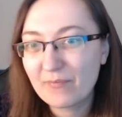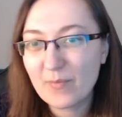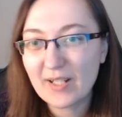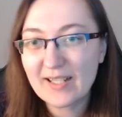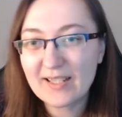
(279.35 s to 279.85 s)

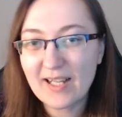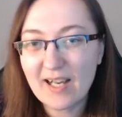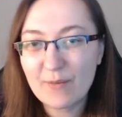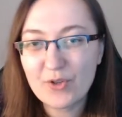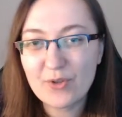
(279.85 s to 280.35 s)
Like,
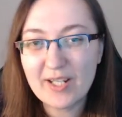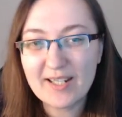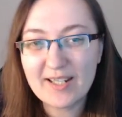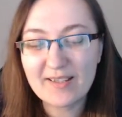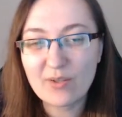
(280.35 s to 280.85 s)
I'm sure he
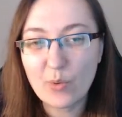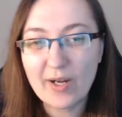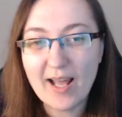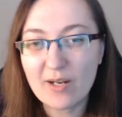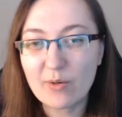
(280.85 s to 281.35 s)
doesn't want
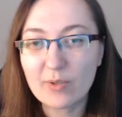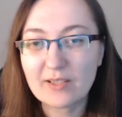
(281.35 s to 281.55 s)
anyone